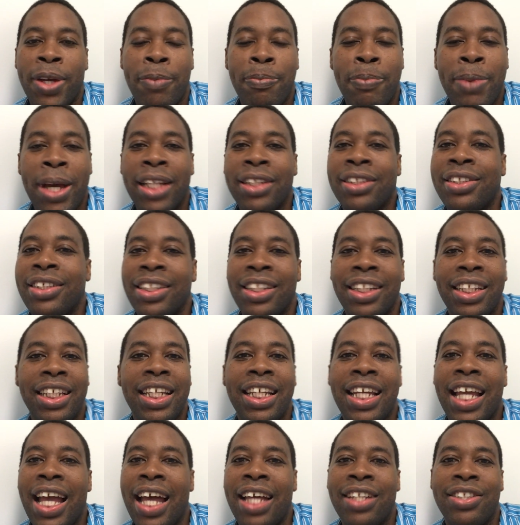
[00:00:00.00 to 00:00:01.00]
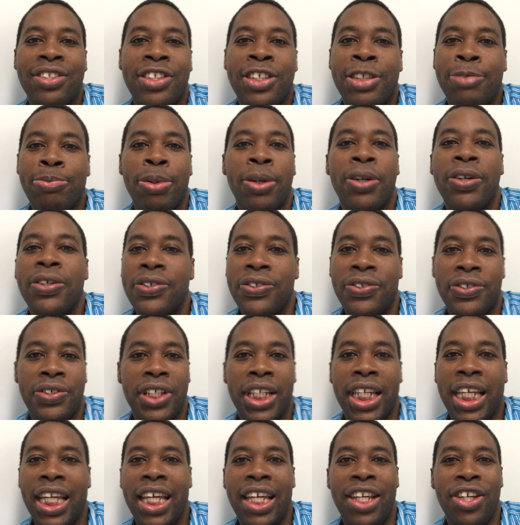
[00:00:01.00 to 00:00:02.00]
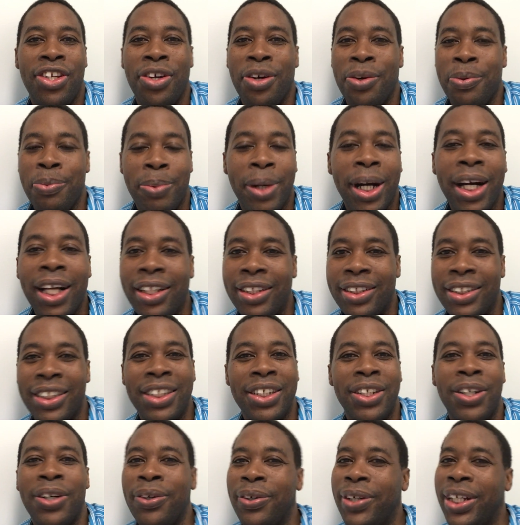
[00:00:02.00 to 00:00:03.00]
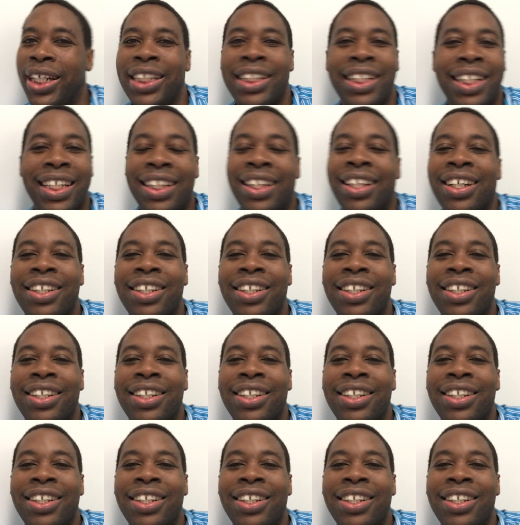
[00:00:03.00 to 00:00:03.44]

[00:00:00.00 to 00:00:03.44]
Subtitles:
mentally and spiritually you're well. You know, it